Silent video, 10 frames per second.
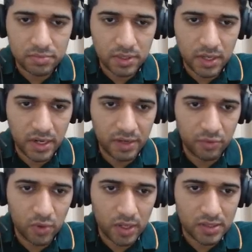relative
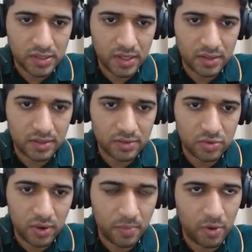URLs. Yeah.
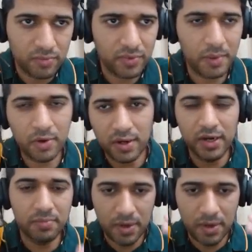So I'm already,